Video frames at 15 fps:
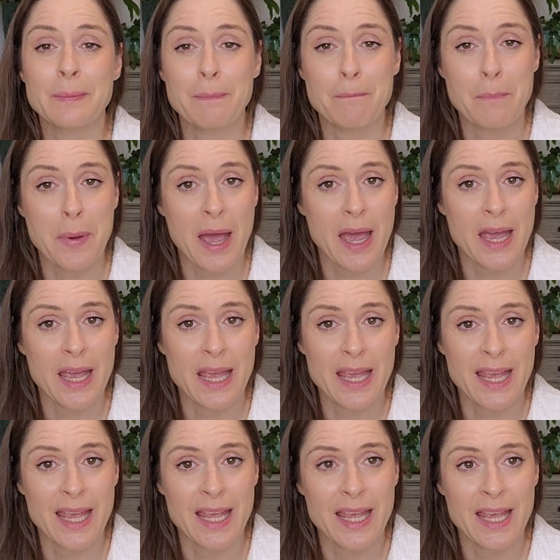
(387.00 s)

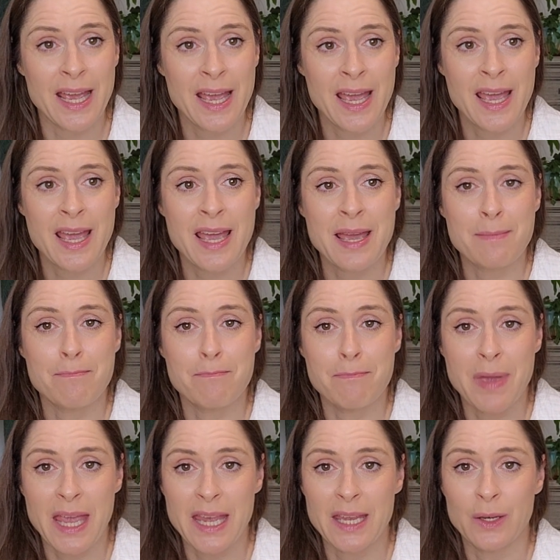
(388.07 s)
my
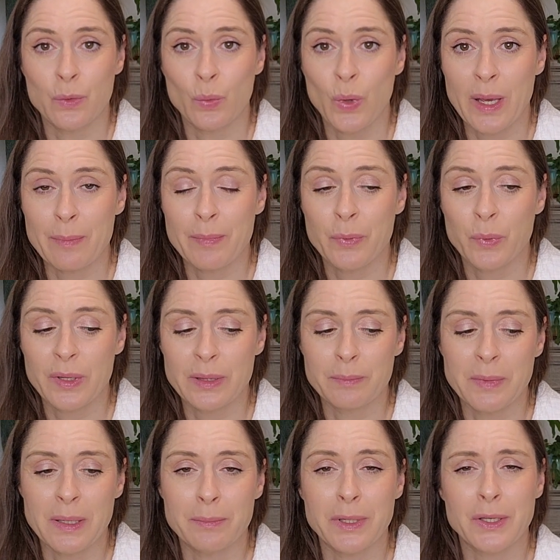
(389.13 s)
main whip with
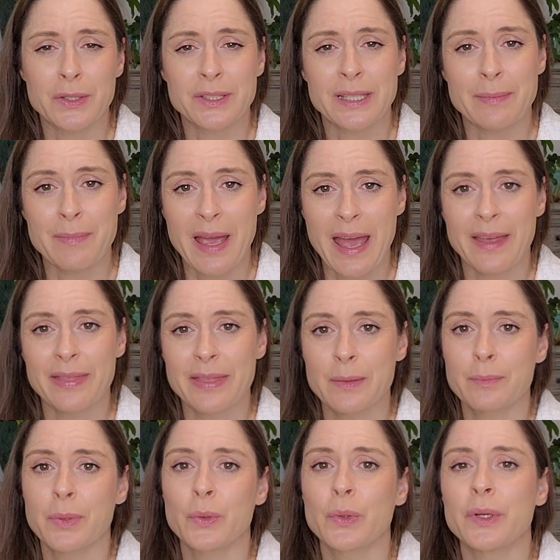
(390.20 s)
me because I'm at the
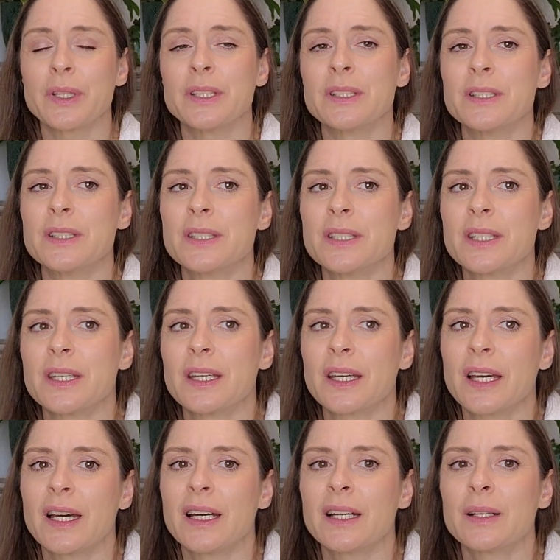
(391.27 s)
point
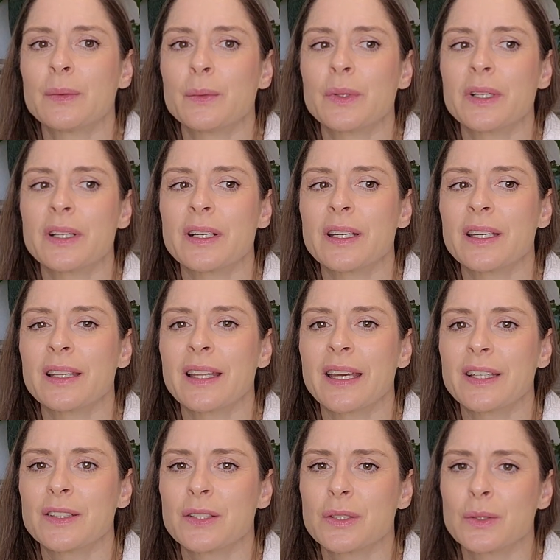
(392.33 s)
where I
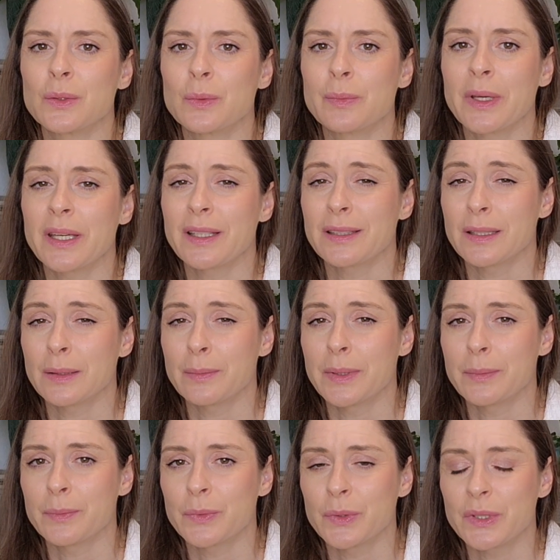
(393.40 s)
like to pay a little bit
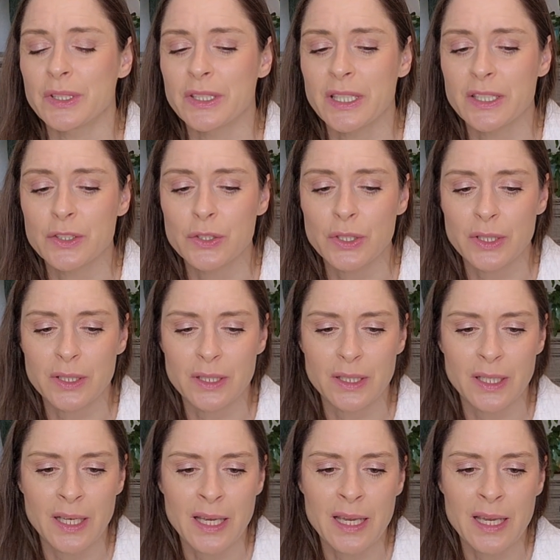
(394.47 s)
more attention.